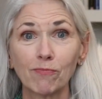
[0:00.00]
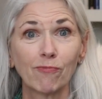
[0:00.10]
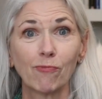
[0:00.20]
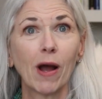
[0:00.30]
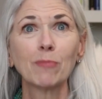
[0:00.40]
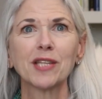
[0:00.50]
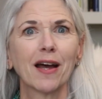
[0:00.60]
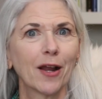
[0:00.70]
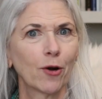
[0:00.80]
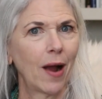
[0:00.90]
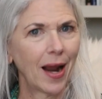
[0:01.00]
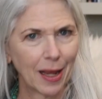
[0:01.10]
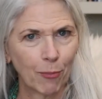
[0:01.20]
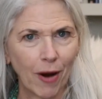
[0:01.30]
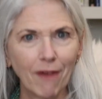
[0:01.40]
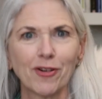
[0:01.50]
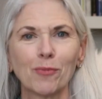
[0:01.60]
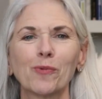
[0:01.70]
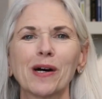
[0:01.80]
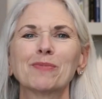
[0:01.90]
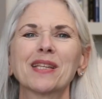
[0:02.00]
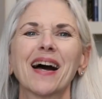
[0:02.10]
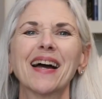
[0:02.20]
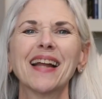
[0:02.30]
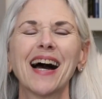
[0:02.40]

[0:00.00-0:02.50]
website or highly profitable website,